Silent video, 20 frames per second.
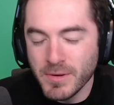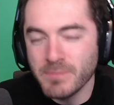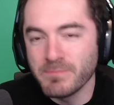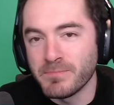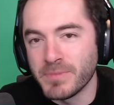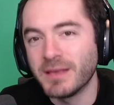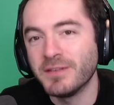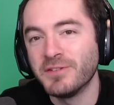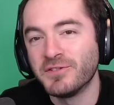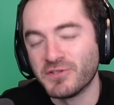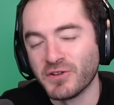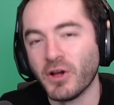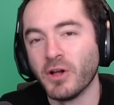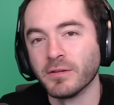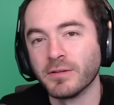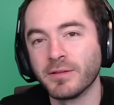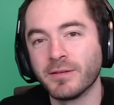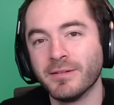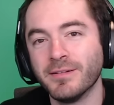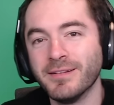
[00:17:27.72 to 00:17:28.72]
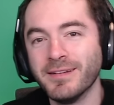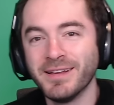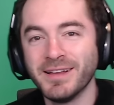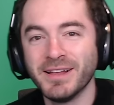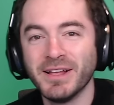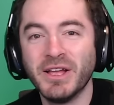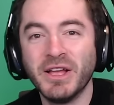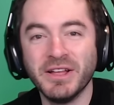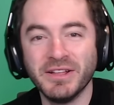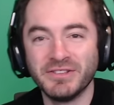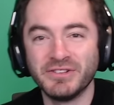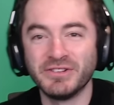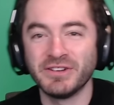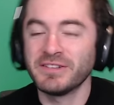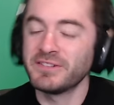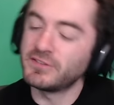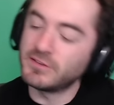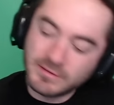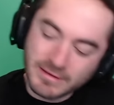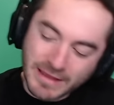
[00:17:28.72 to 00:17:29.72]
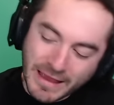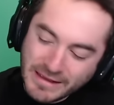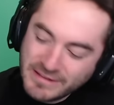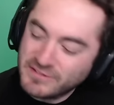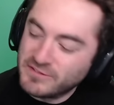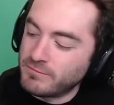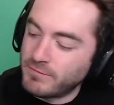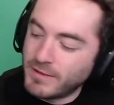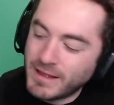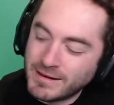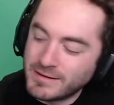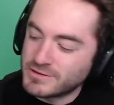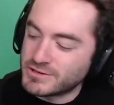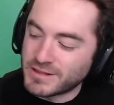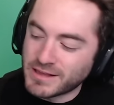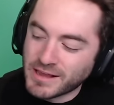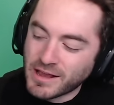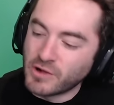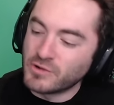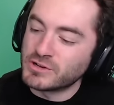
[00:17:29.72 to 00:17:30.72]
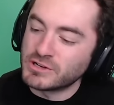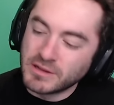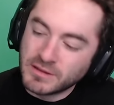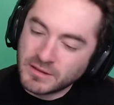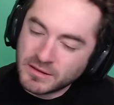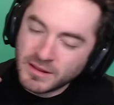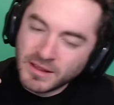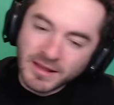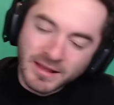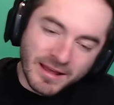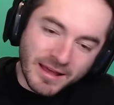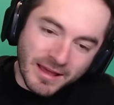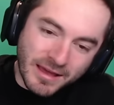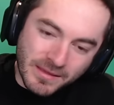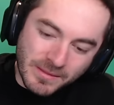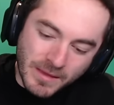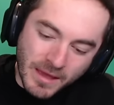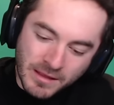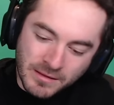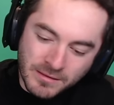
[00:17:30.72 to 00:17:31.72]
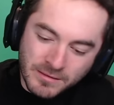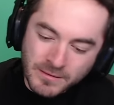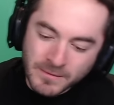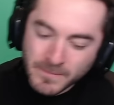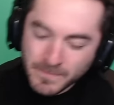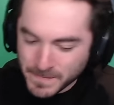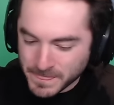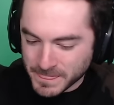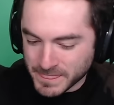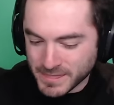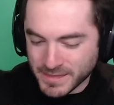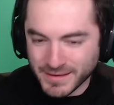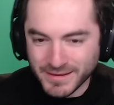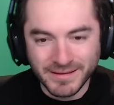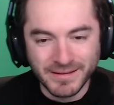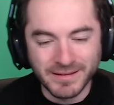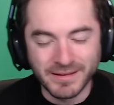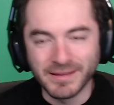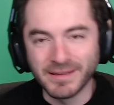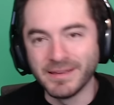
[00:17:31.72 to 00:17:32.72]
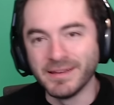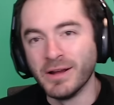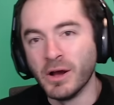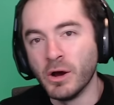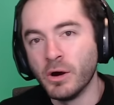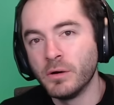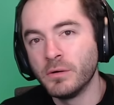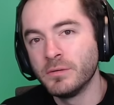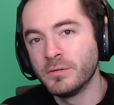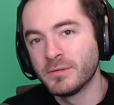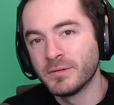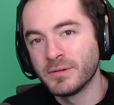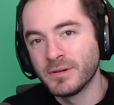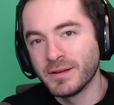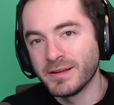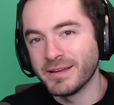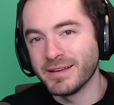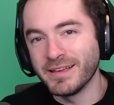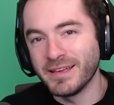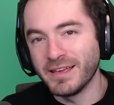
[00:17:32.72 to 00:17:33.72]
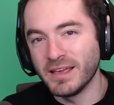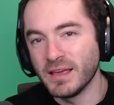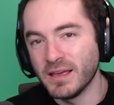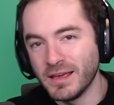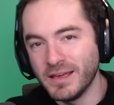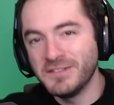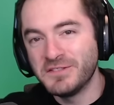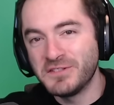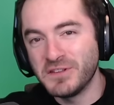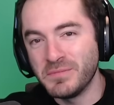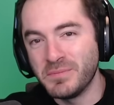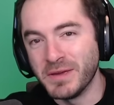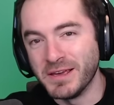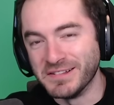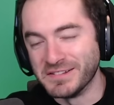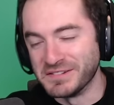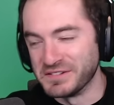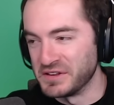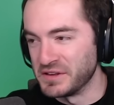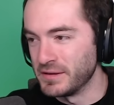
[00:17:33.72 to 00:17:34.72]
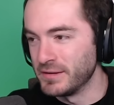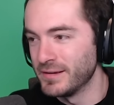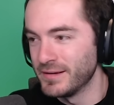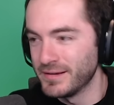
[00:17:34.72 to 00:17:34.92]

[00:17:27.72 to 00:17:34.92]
Big Salt just takes advantage of the ocean and then, you know, easy peasy.